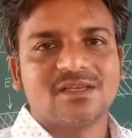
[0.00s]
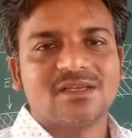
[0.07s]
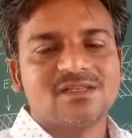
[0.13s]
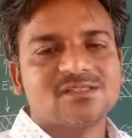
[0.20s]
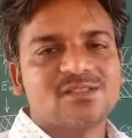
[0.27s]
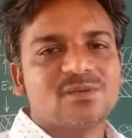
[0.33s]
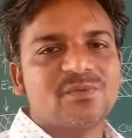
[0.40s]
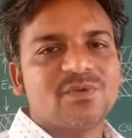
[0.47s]

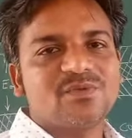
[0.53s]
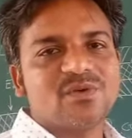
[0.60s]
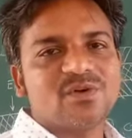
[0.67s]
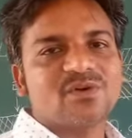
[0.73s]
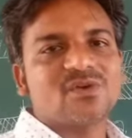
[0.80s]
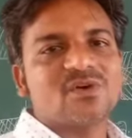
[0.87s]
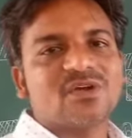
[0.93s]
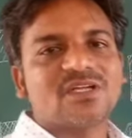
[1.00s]
So before
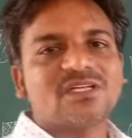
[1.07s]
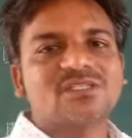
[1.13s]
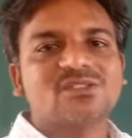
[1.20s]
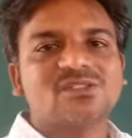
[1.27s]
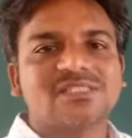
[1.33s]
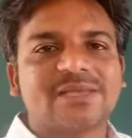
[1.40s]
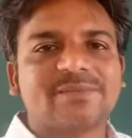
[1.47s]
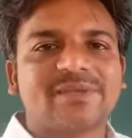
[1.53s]
going to
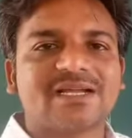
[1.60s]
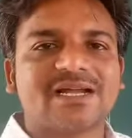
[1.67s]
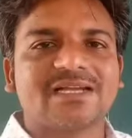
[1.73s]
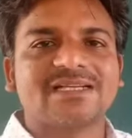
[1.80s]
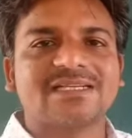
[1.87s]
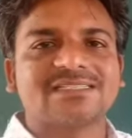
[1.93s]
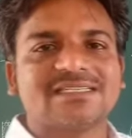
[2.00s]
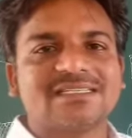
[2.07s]

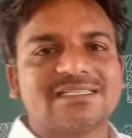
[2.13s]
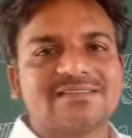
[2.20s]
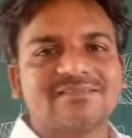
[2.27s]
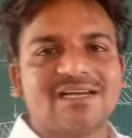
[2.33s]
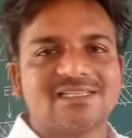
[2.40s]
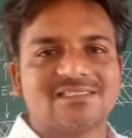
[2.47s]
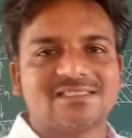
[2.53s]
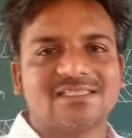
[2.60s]
semiconductor
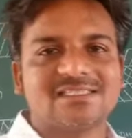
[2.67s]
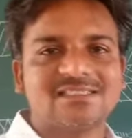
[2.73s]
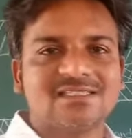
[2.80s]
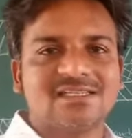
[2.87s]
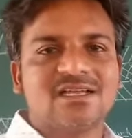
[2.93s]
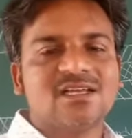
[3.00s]
devices,